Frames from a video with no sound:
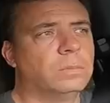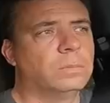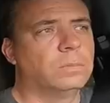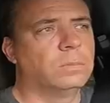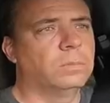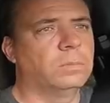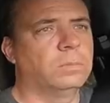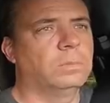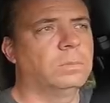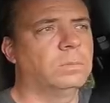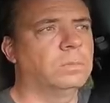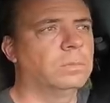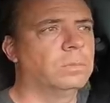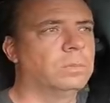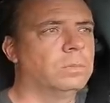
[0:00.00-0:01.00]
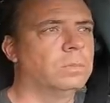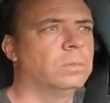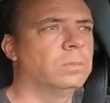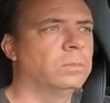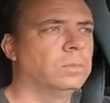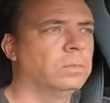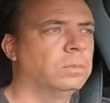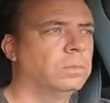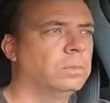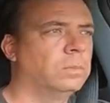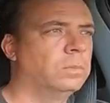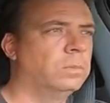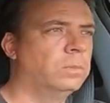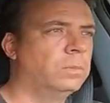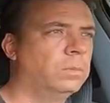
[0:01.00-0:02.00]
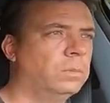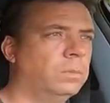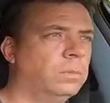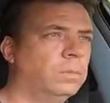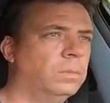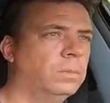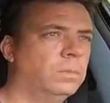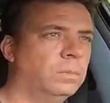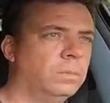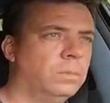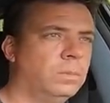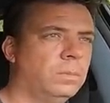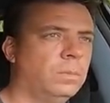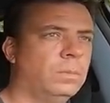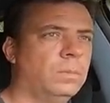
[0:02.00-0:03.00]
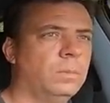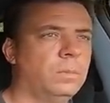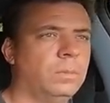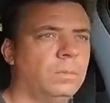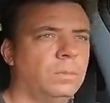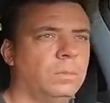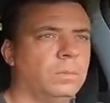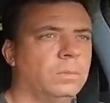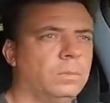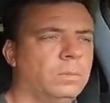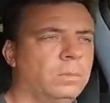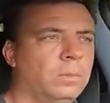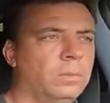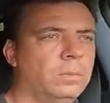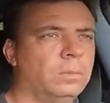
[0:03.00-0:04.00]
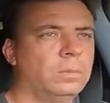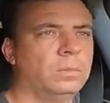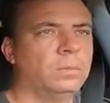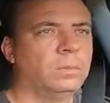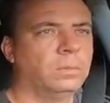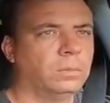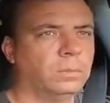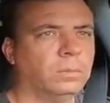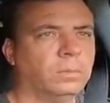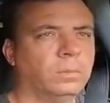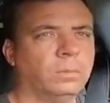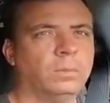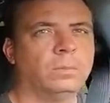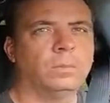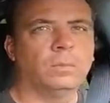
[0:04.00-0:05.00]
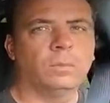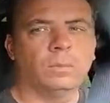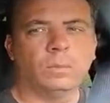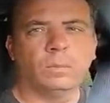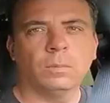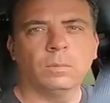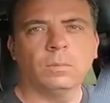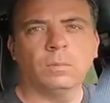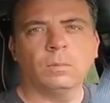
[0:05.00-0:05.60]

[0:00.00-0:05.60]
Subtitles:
The person shown says nothing.